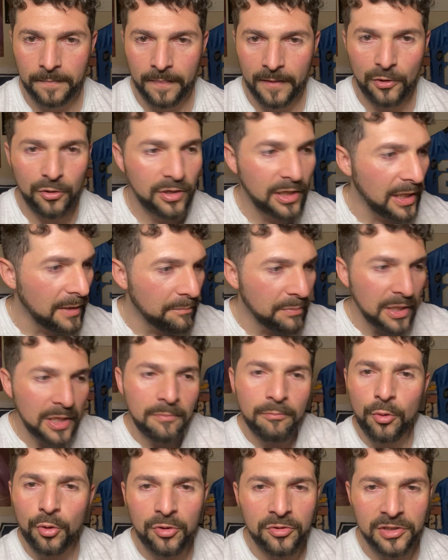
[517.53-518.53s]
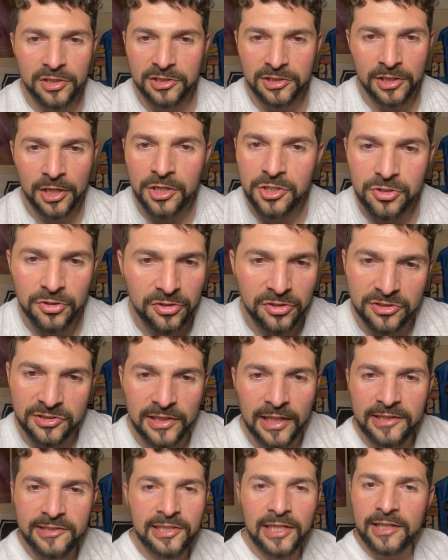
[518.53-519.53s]
Okay, being born in this country does
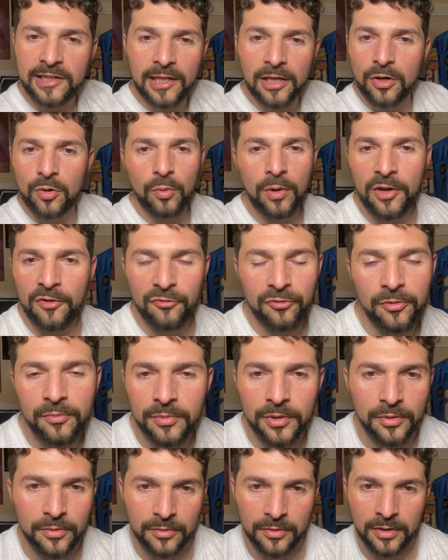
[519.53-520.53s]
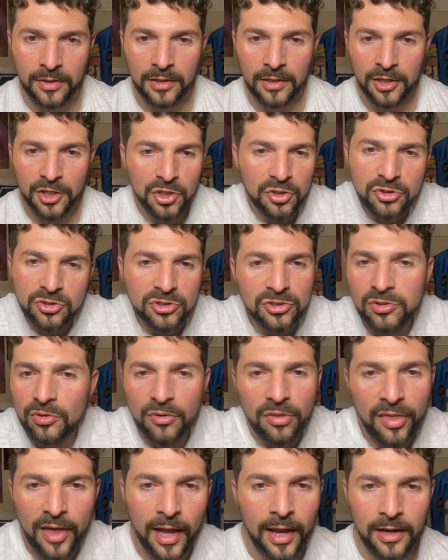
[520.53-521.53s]
not take that away from you. You
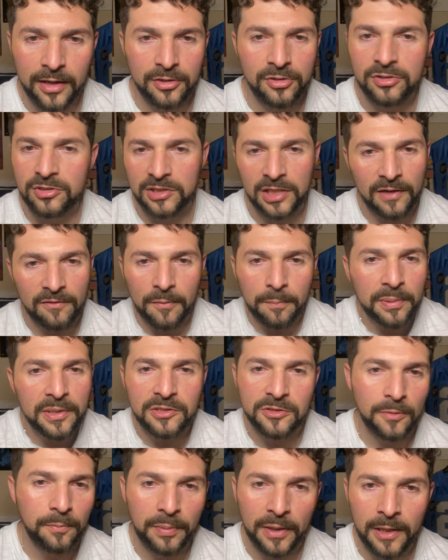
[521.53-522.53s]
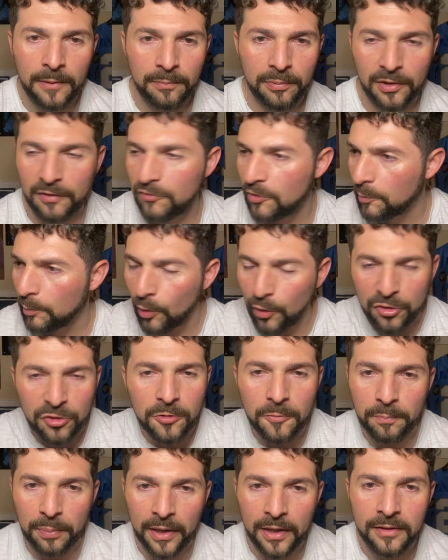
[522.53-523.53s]
stole that. You just have a piece of paper. If you're both
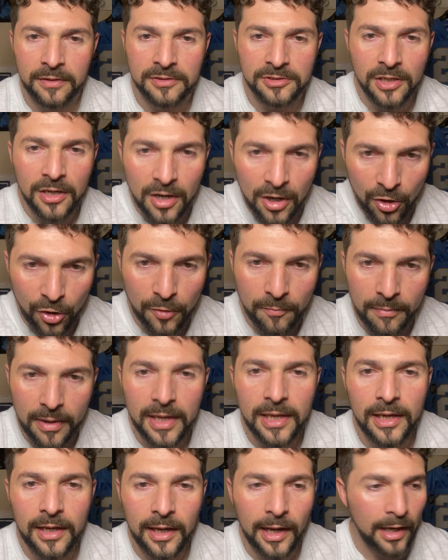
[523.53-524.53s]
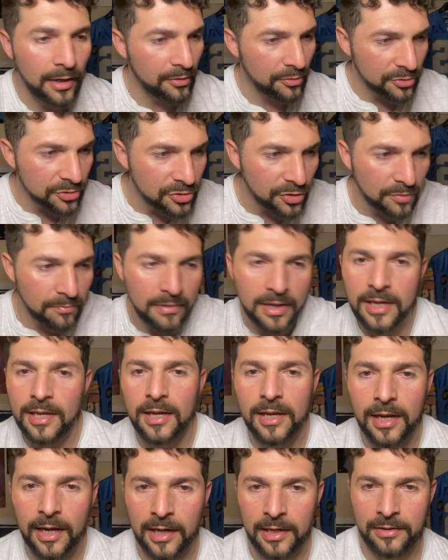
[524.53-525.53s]
your parents are Mexicanos, you're
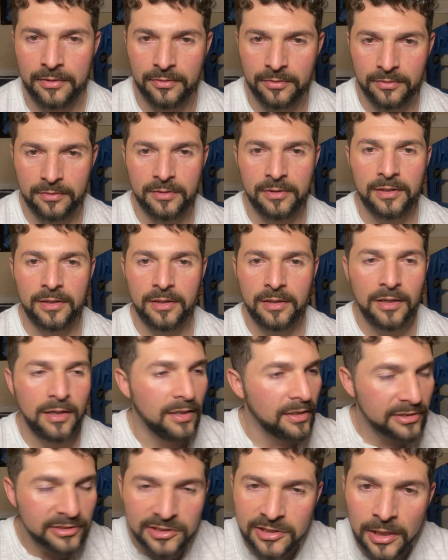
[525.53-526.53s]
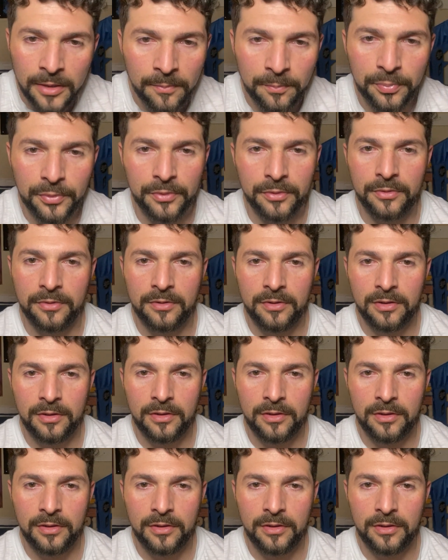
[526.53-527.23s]
Mexicano. Simple.